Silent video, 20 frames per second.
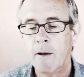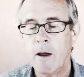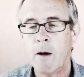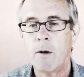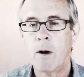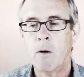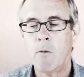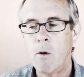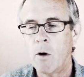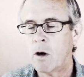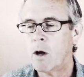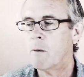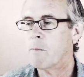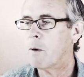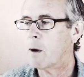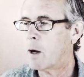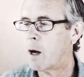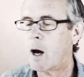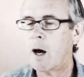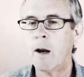Now when I woke
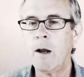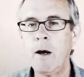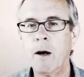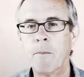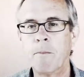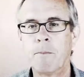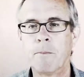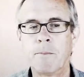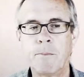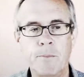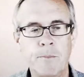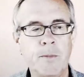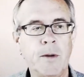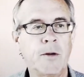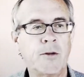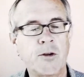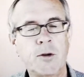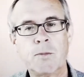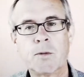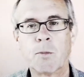up and got up,
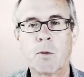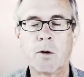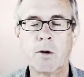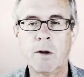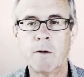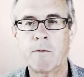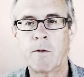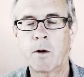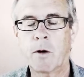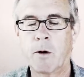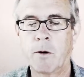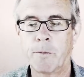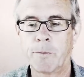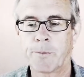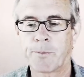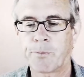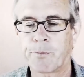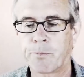it seems more difficult.